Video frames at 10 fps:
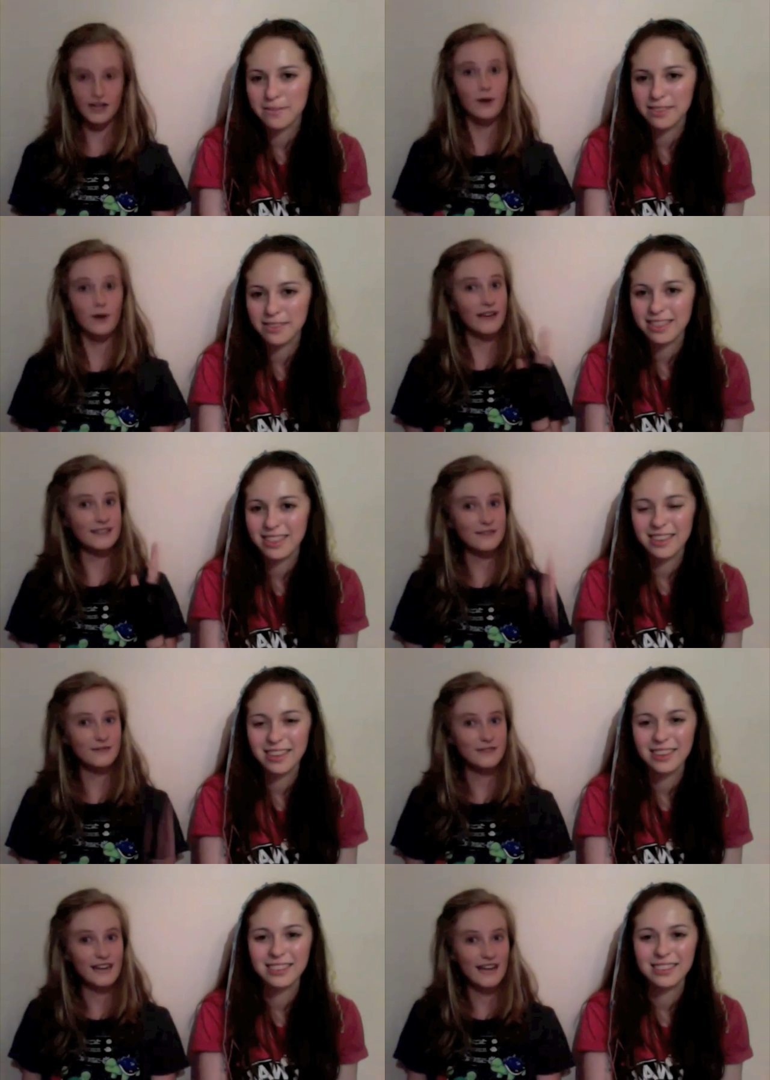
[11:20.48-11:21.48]
Speaker 1: So that's it
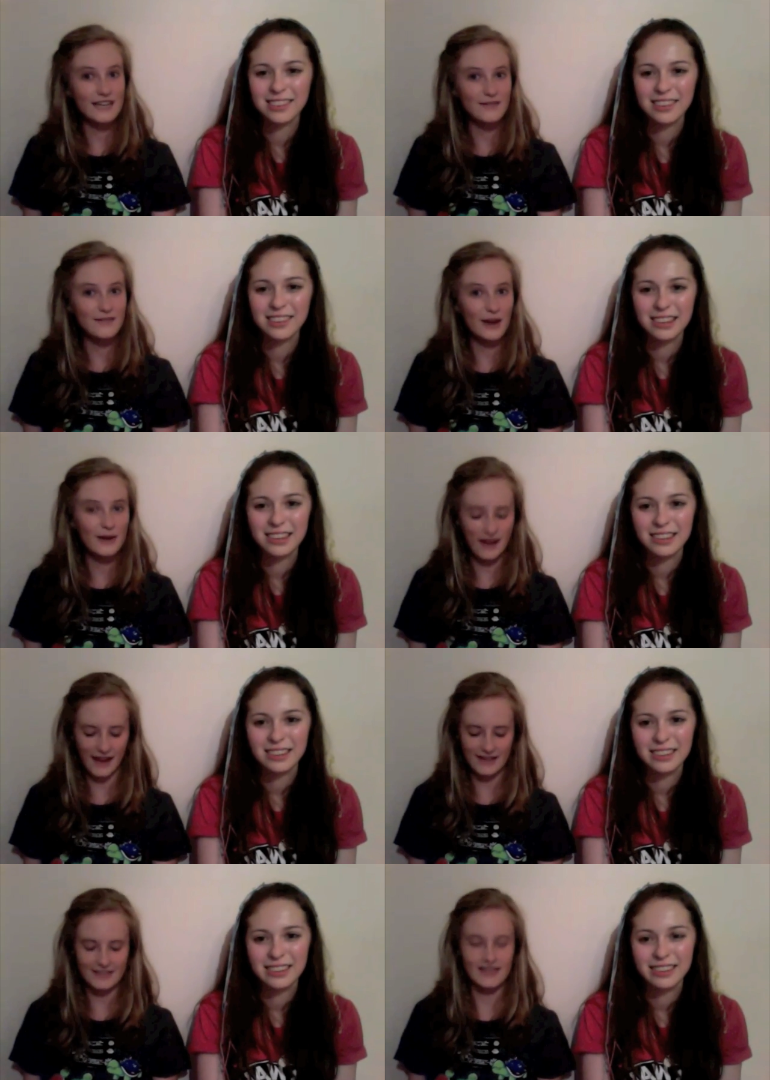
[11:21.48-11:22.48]
for today's video,
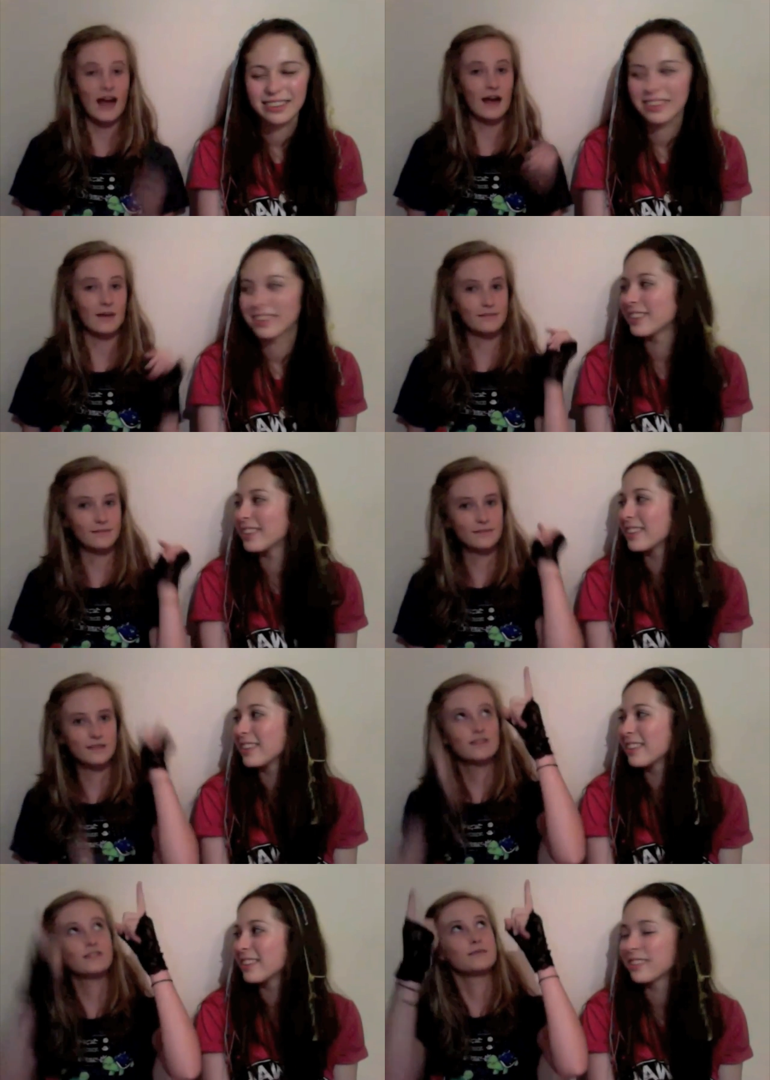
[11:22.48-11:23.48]
guys. Um,
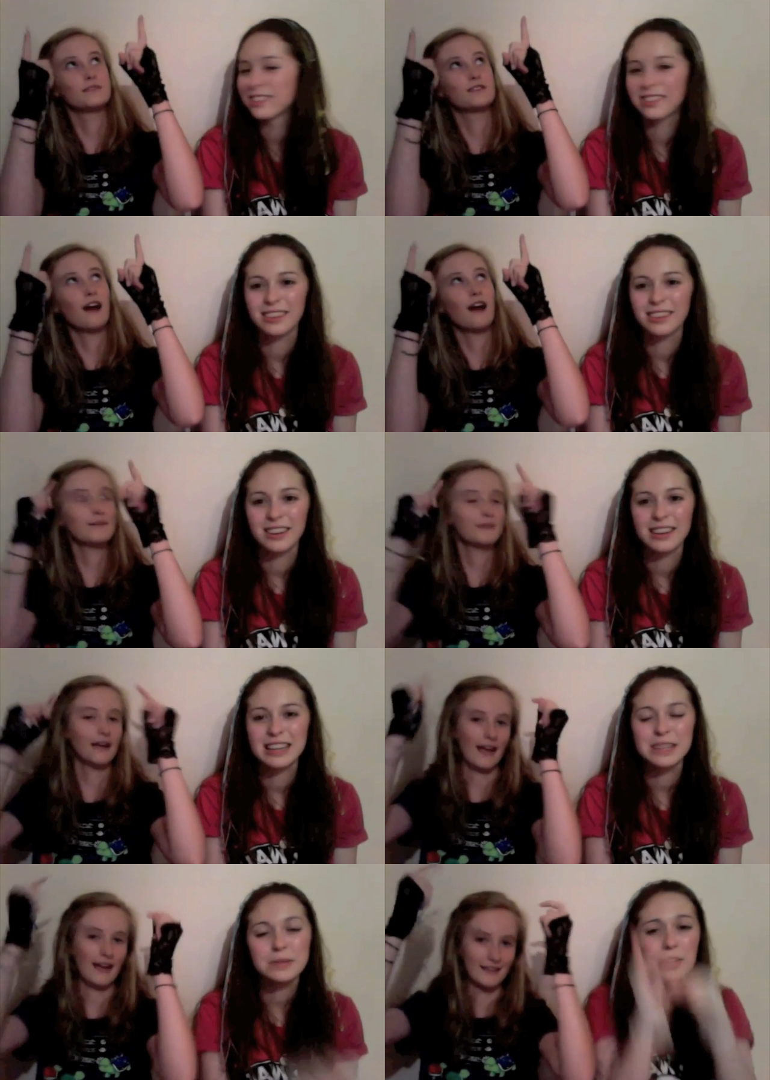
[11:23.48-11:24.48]
subscribe
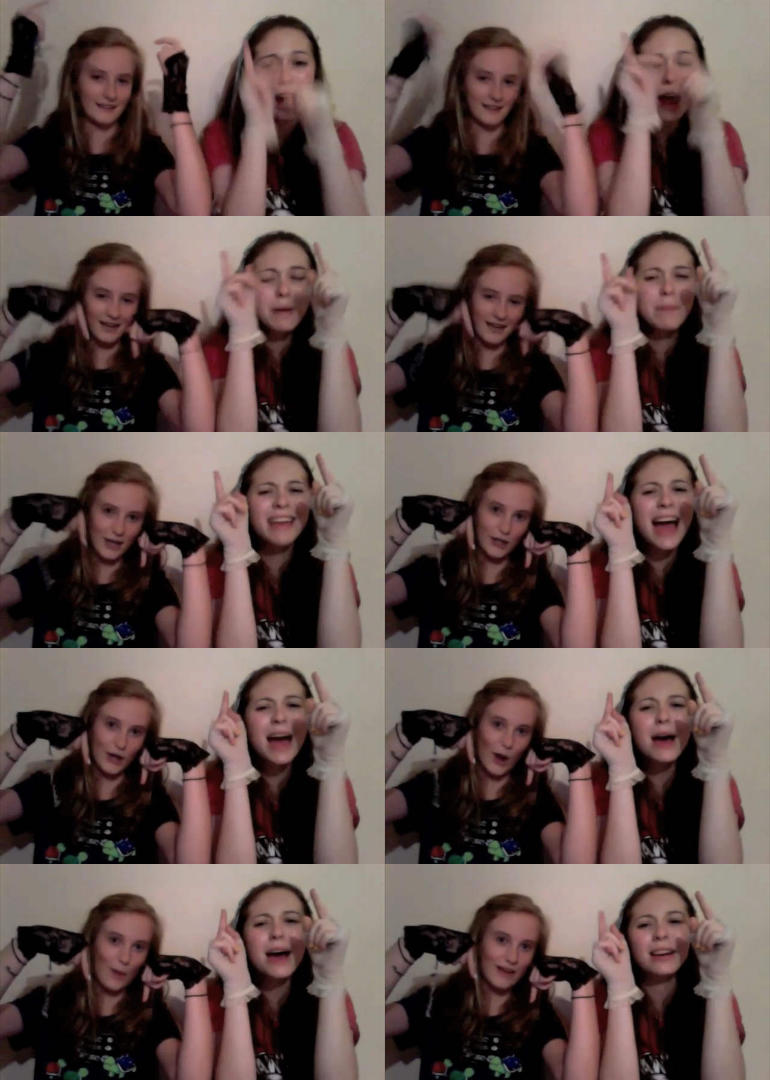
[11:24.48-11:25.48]
Speaker 2: and subscribe up
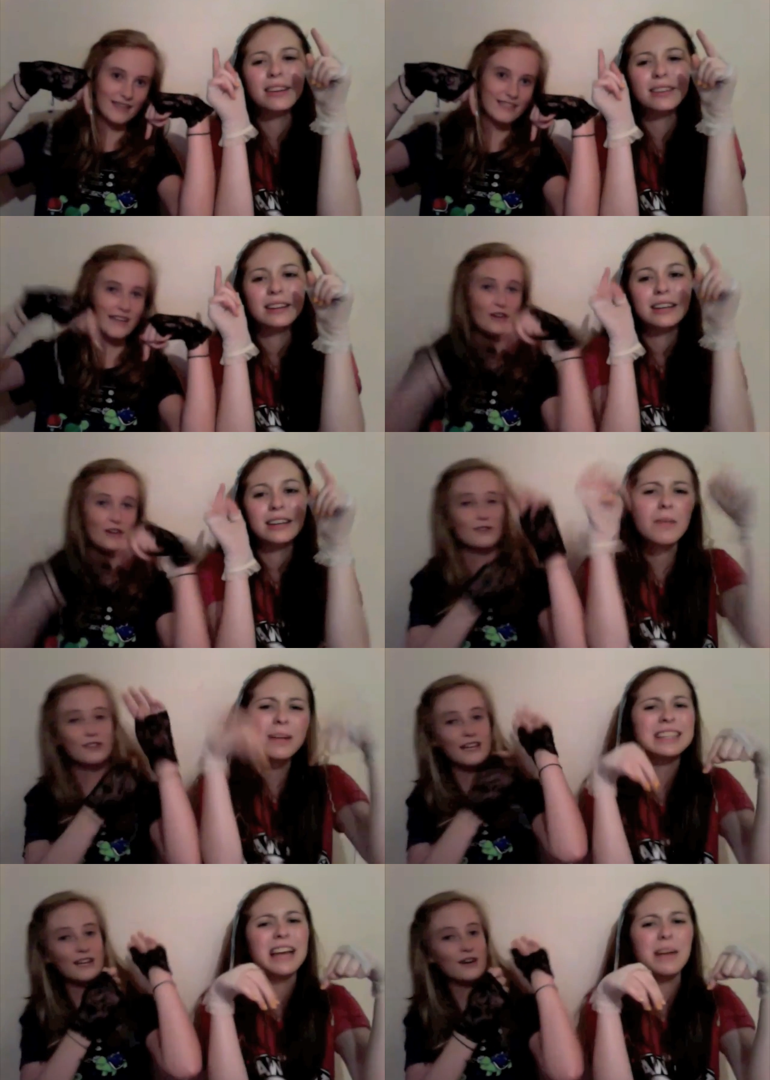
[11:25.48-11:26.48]
there. Comment and you
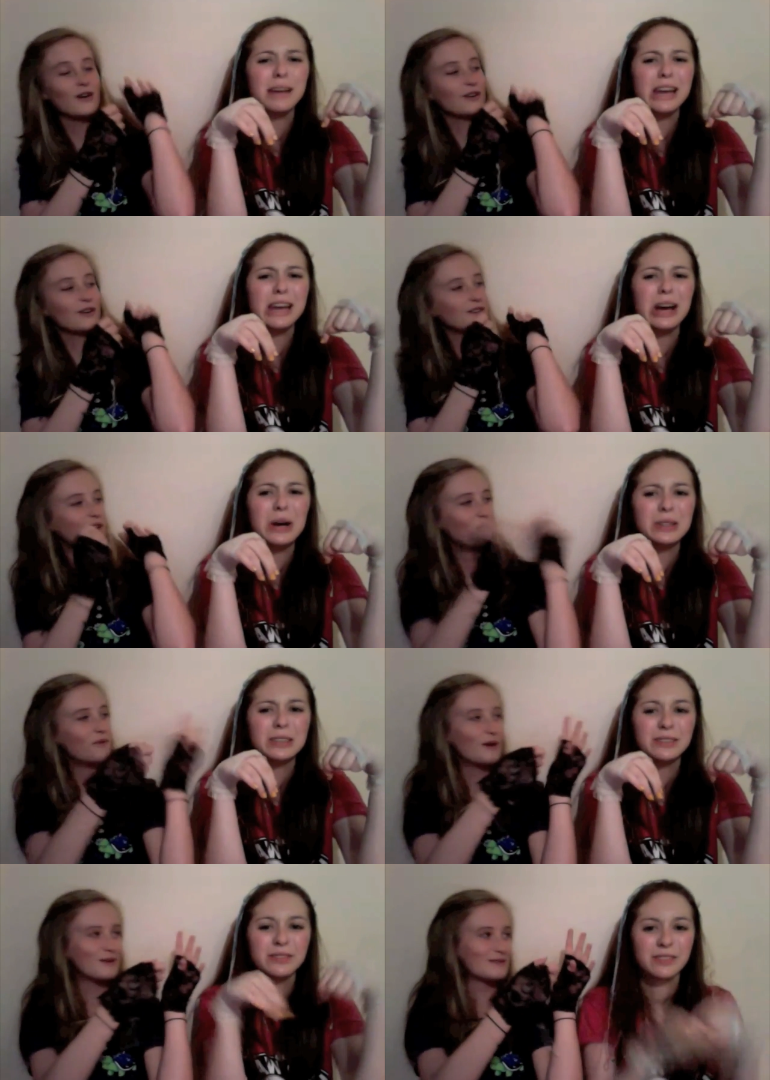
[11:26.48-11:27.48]
comment can click down on below.
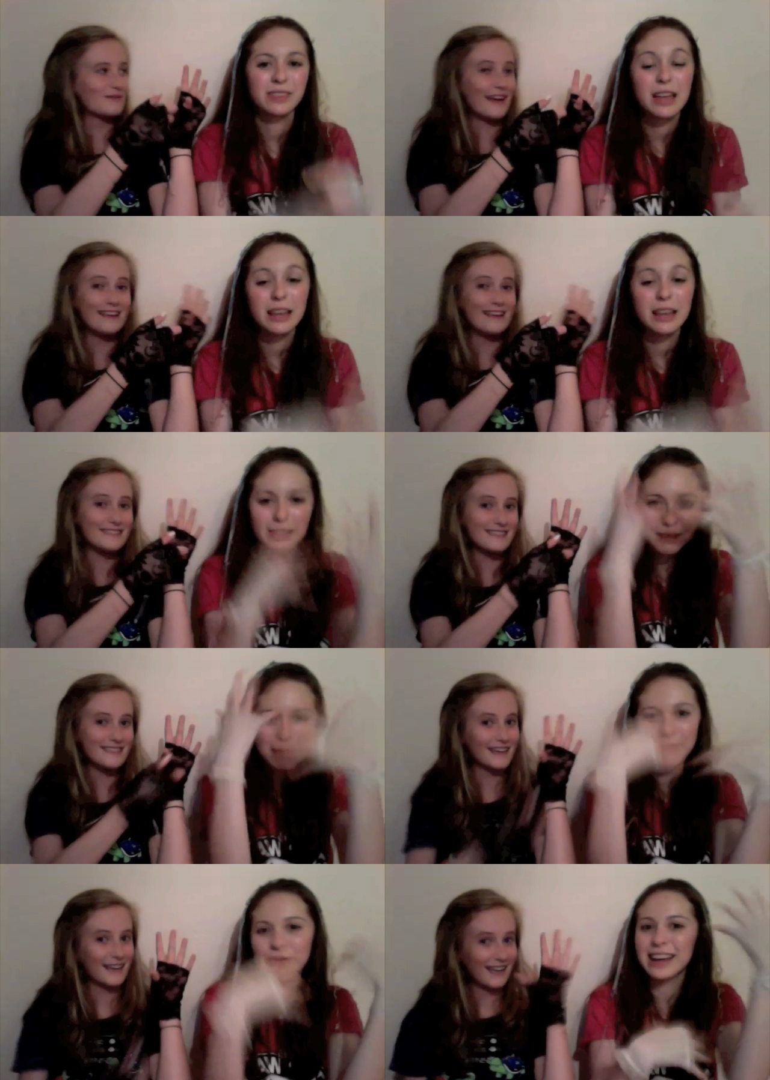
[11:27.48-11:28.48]
Rogue's face. Click on
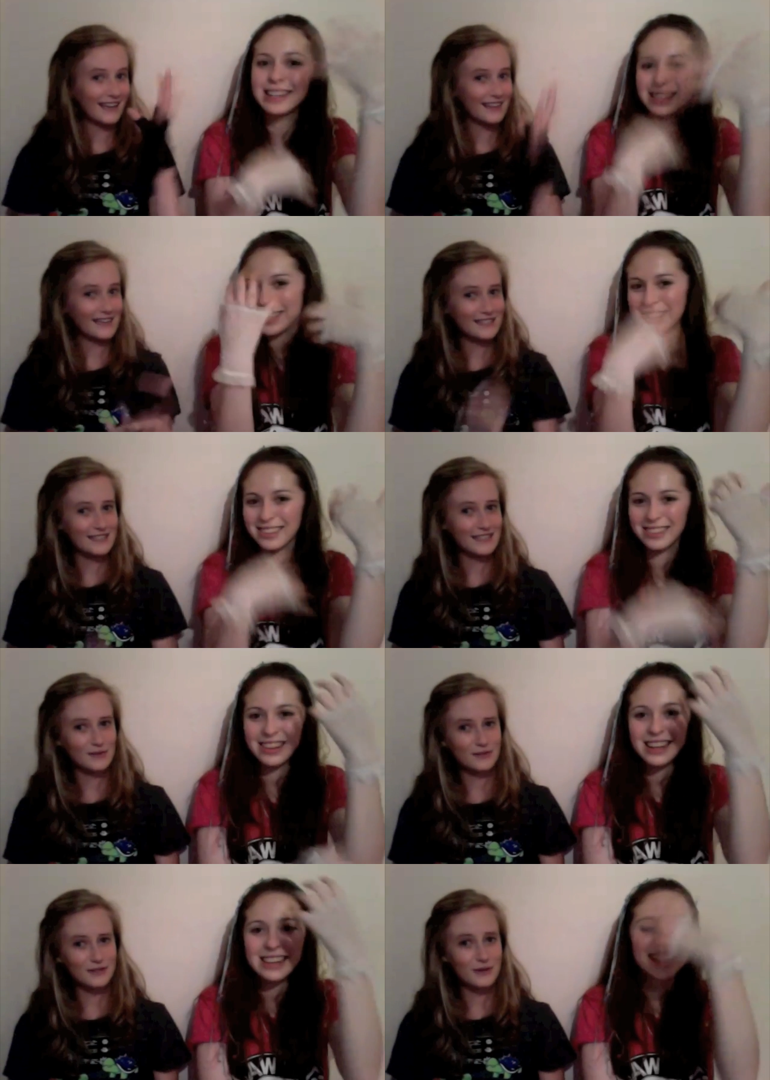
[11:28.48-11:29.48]
my face. That's that's
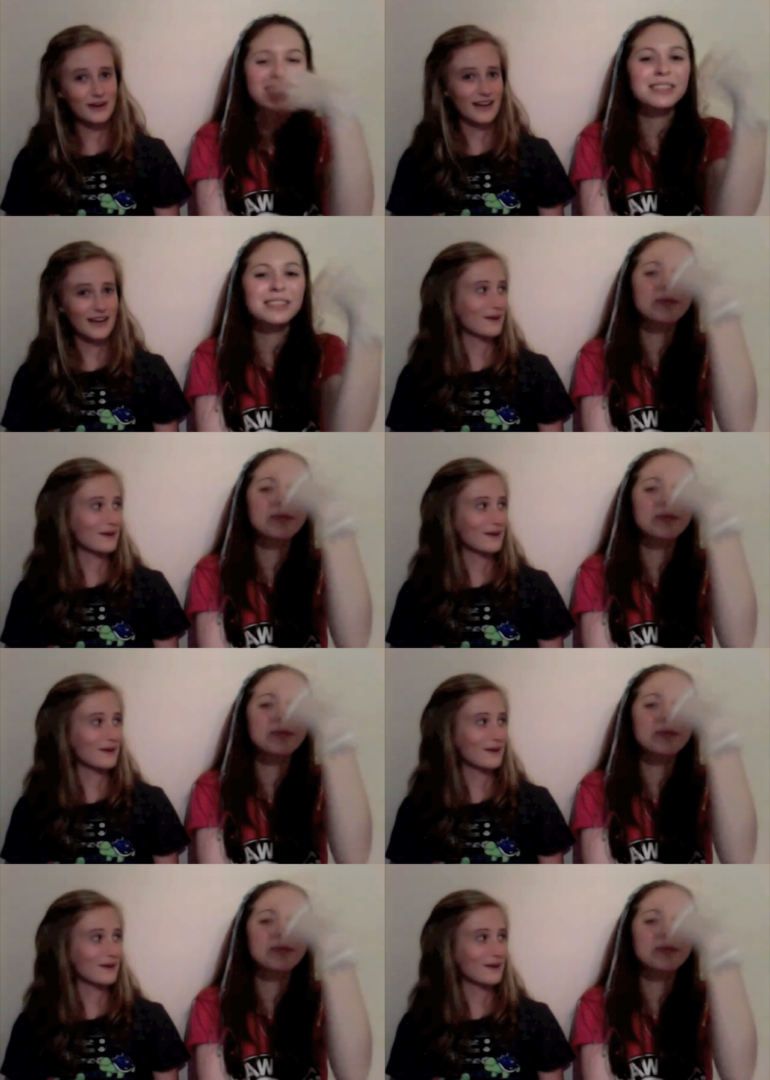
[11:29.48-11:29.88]
also that's a nice to way.